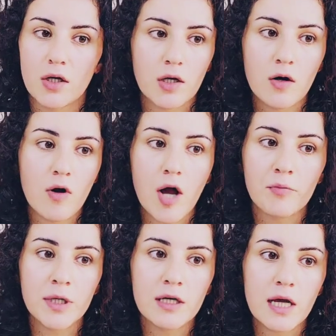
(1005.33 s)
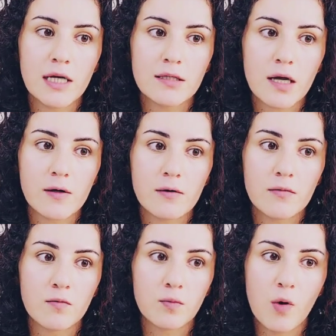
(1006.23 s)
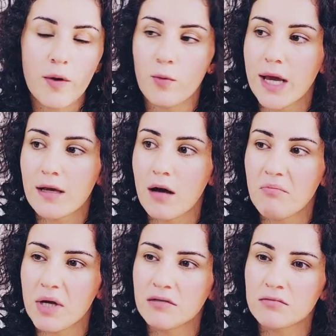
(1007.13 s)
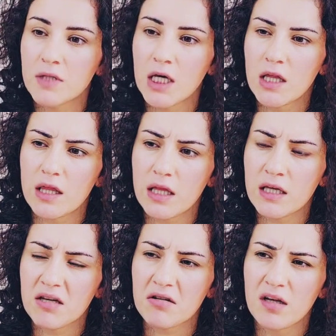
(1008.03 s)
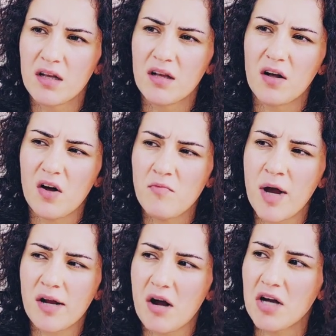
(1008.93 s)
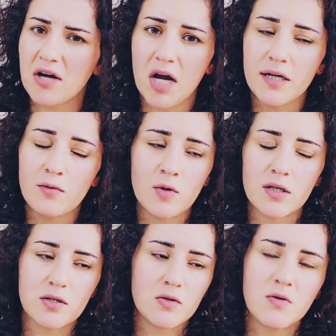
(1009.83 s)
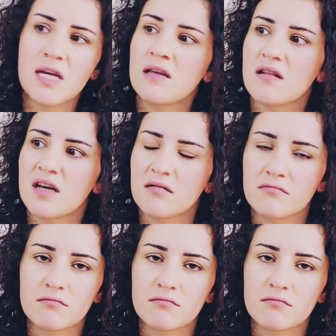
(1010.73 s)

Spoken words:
You know how many days I wake up and think, oh my God, I don't want to do anything.